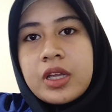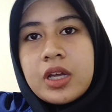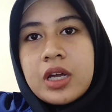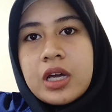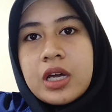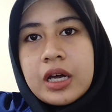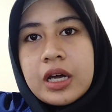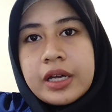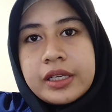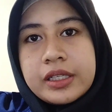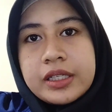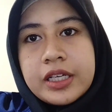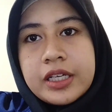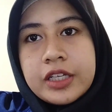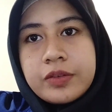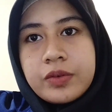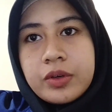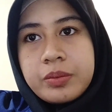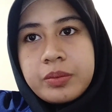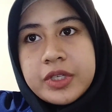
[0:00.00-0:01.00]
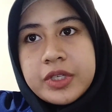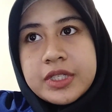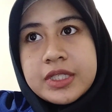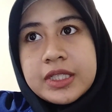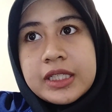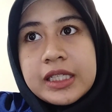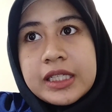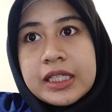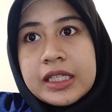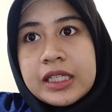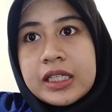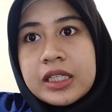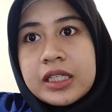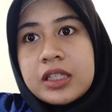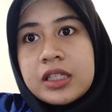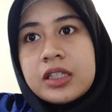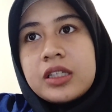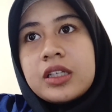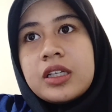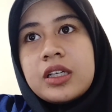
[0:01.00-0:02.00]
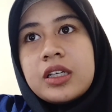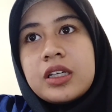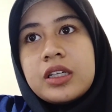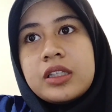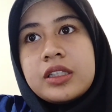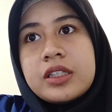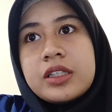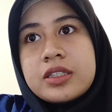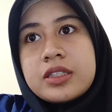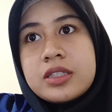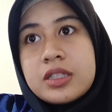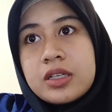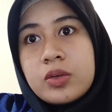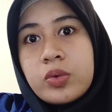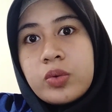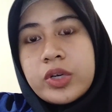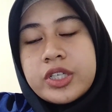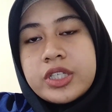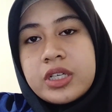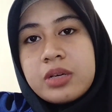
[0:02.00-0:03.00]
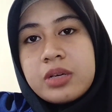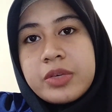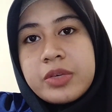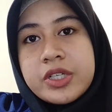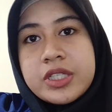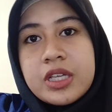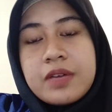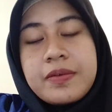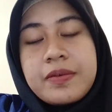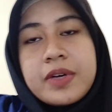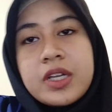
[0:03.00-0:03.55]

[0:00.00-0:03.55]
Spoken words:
I get from this link. This is the question number 7.